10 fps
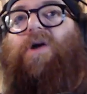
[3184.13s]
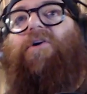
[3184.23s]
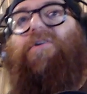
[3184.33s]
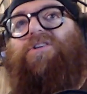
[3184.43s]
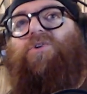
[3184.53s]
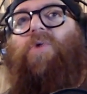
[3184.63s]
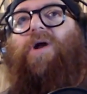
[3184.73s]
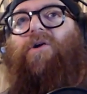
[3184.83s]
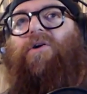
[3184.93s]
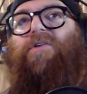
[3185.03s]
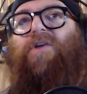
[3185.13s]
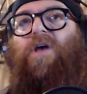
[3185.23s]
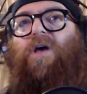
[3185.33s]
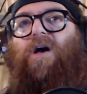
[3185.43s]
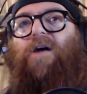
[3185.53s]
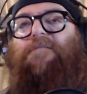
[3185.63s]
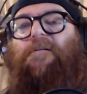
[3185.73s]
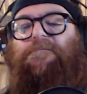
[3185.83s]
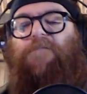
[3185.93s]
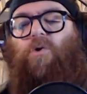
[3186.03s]
record is a record of
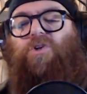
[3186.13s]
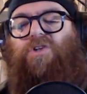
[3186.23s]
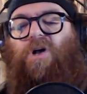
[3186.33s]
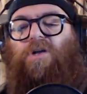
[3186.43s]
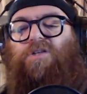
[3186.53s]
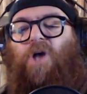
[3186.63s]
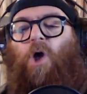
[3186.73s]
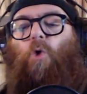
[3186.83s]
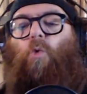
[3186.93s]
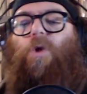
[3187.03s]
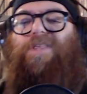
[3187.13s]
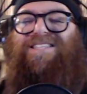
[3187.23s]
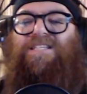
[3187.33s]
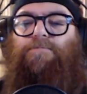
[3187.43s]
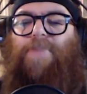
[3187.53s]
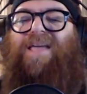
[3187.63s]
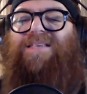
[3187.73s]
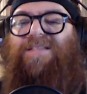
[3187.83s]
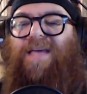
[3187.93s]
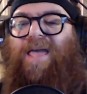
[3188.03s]
folk songs with a
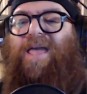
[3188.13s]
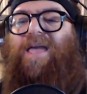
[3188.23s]
space